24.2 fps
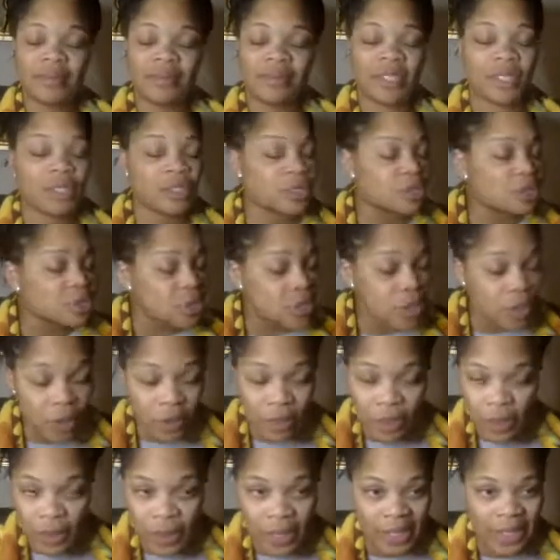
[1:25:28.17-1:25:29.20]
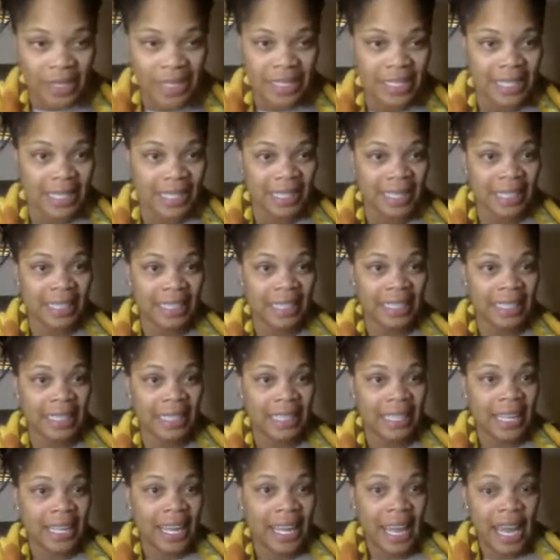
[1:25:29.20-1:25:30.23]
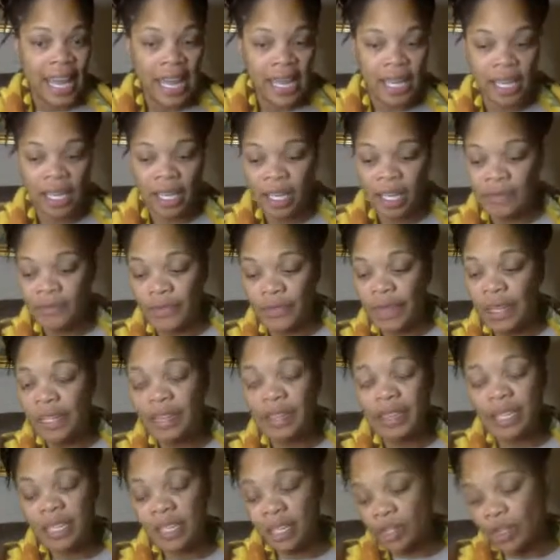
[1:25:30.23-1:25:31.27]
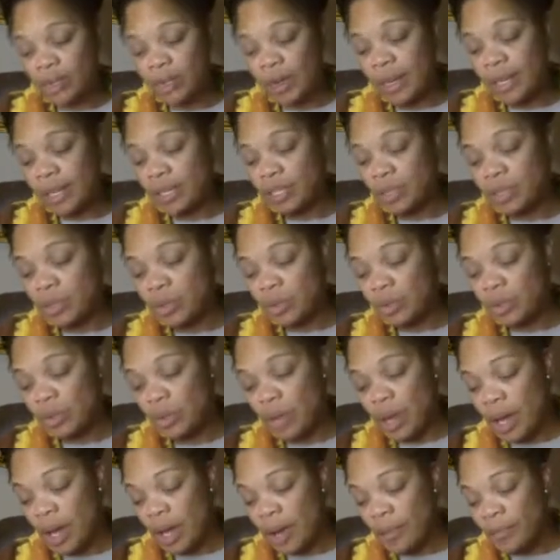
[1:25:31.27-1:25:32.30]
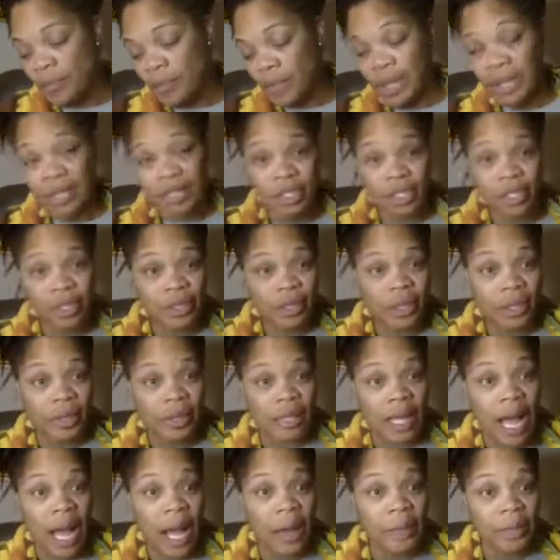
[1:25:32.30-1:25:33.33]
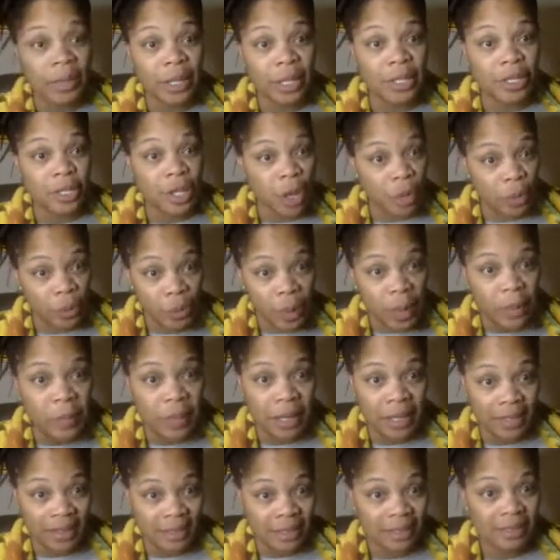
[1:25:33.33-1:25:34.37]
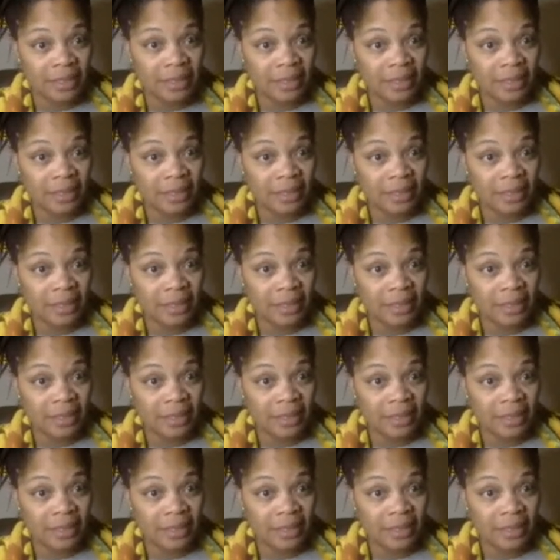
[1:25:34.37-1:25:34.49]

There's no loyalty. If anything, they're trying to exert their dominance on women.